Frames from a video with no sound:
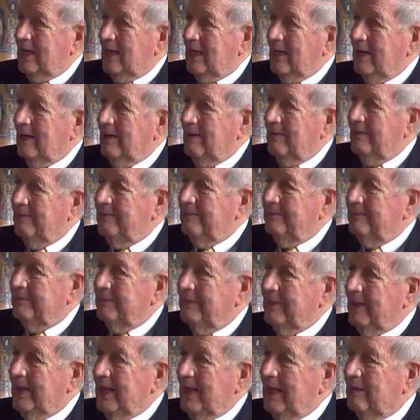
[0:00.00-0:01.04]

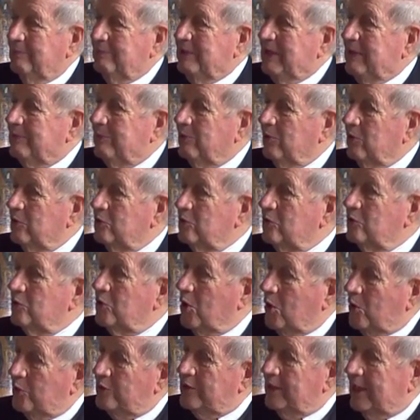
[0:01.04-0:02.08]
Um, and people who
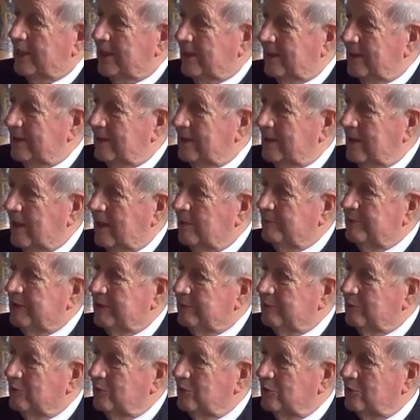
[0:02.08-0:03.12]
go there are
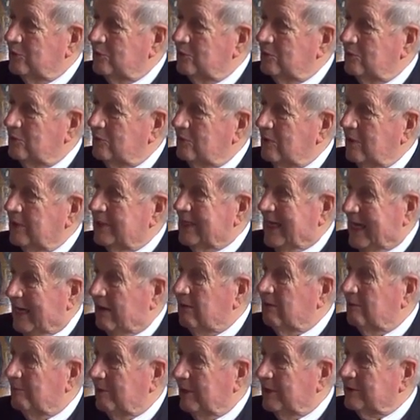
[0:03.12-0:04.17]
people who are,
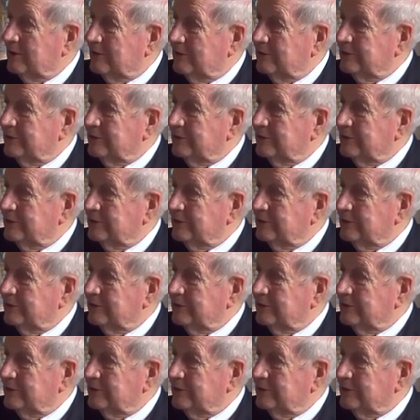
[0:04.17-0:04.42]
care about